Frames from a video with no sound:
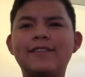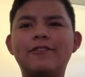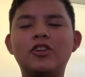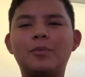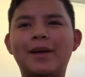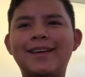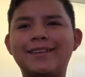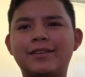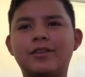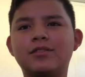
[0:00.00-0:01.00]
feel the
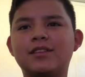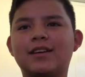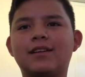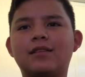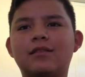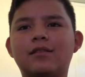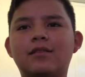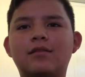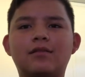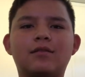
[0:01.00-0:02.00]
pain because like
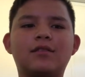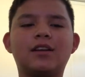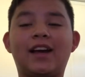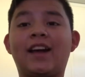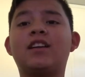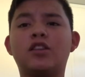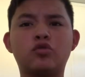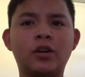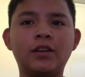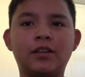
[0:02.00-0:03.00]
I had an
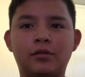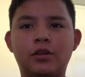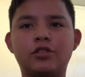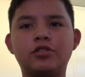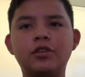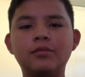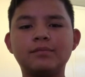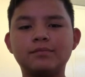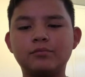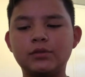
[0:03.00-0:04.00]
adrenaline rush, you know.
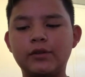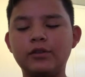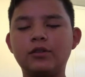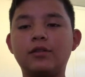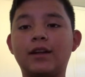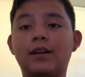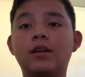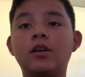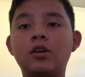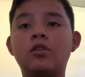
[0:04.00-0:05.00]
Whenever you're like,
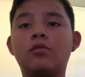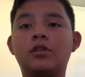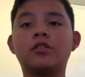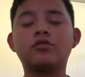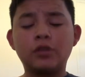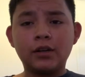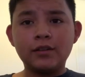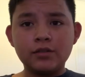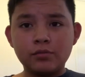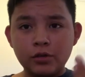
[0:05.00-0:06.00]
when your
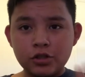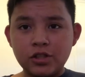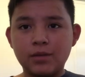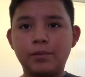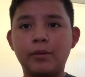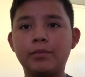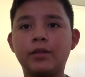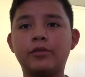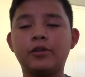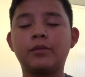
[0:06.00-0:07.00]
adrenaline's rushing and
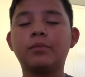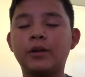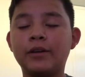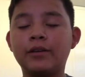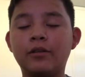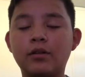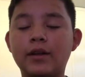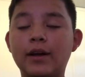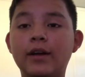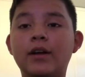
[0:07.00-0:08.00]
pumping through your blood and all
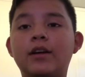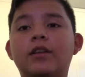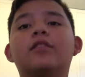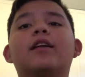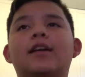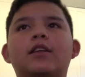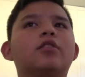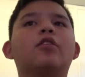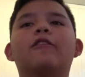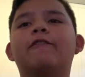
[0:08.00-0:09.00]
that, you're like,
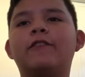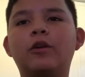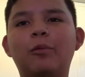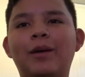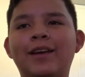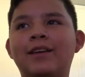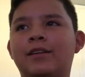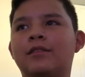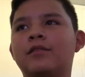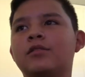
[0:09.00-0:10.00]
you don't feel
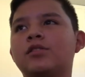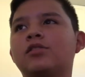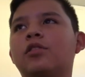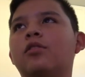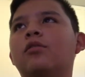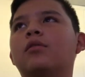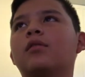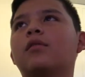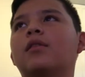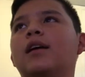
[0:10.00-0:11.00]
pain. So
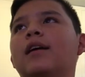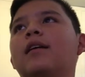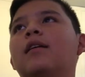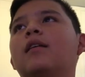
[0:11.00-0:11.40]
like,